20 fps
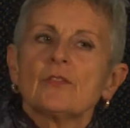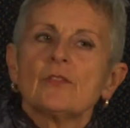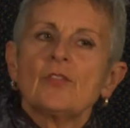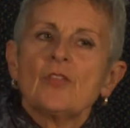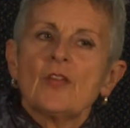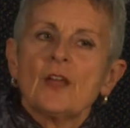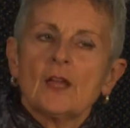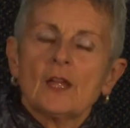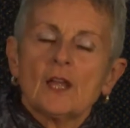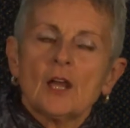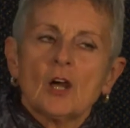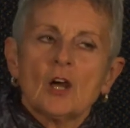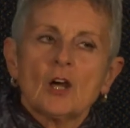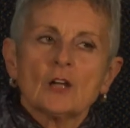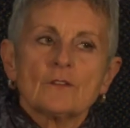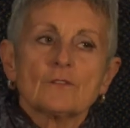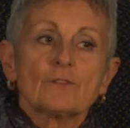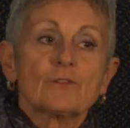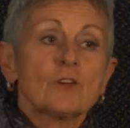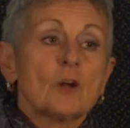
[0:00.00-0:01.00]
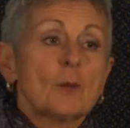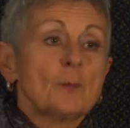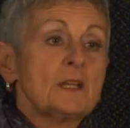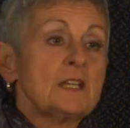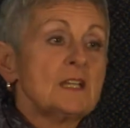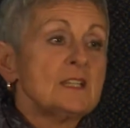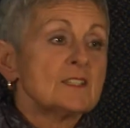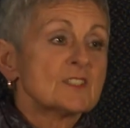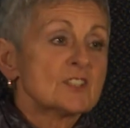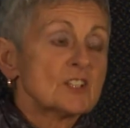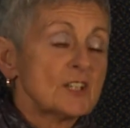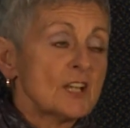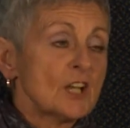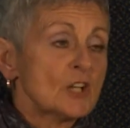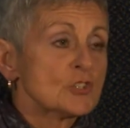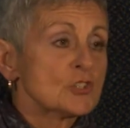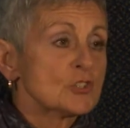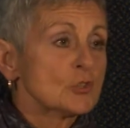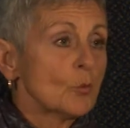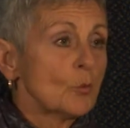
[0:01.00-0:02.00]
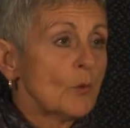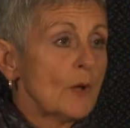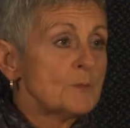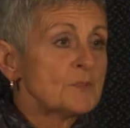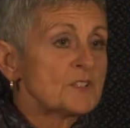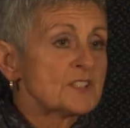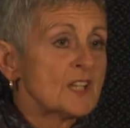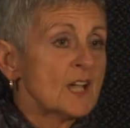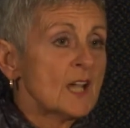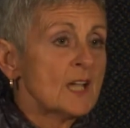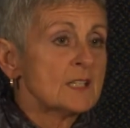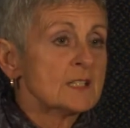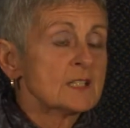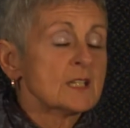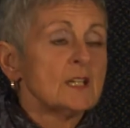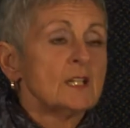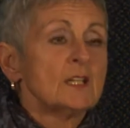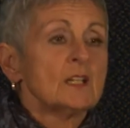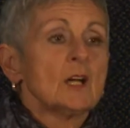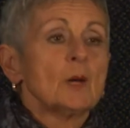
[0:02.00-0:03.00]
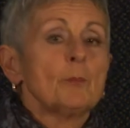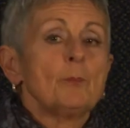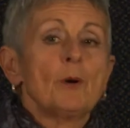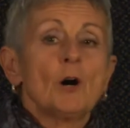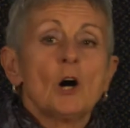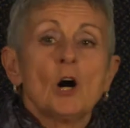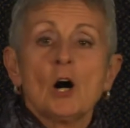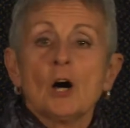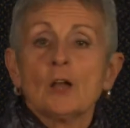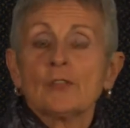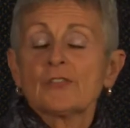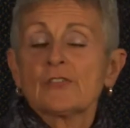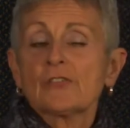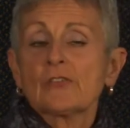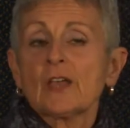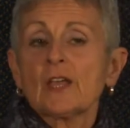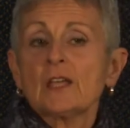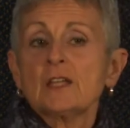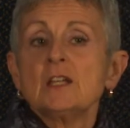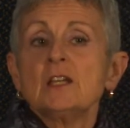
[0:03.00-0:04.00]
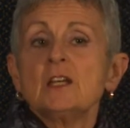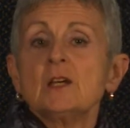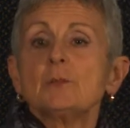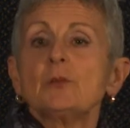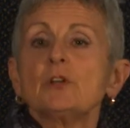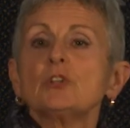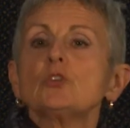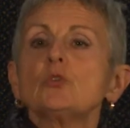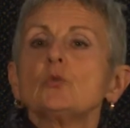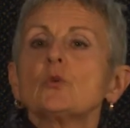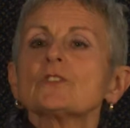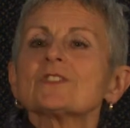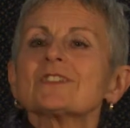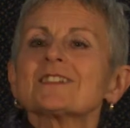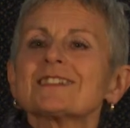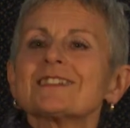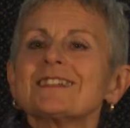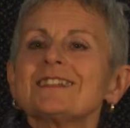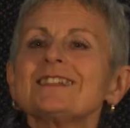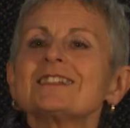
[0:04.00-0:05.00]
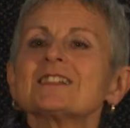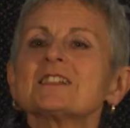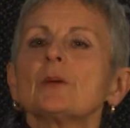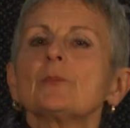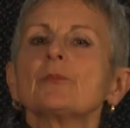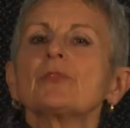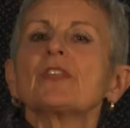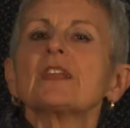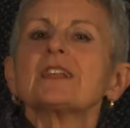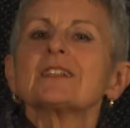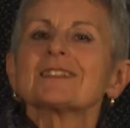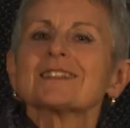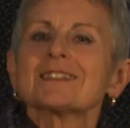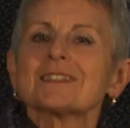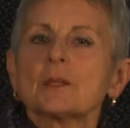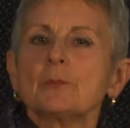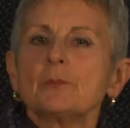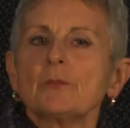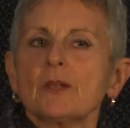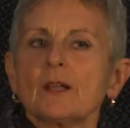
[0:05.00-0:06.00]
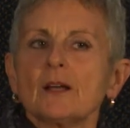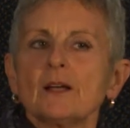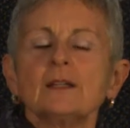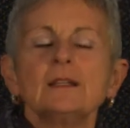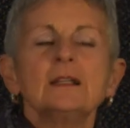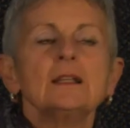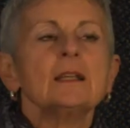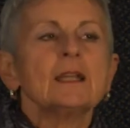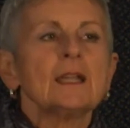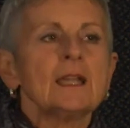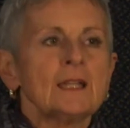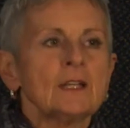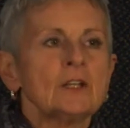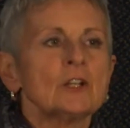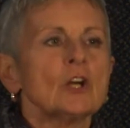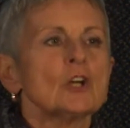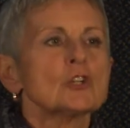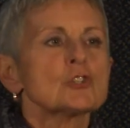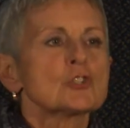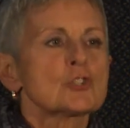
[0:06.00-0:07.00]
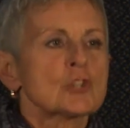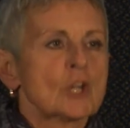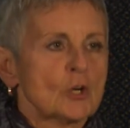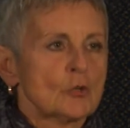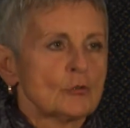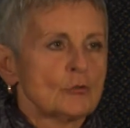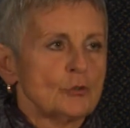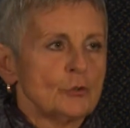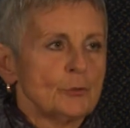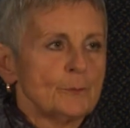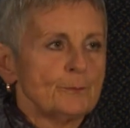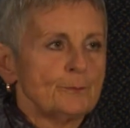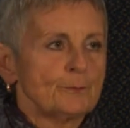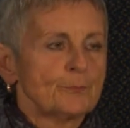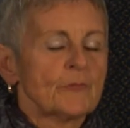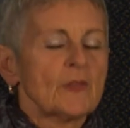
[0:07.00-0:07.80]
they are from an international website, a bath, say, but you will see something similar in a showroom.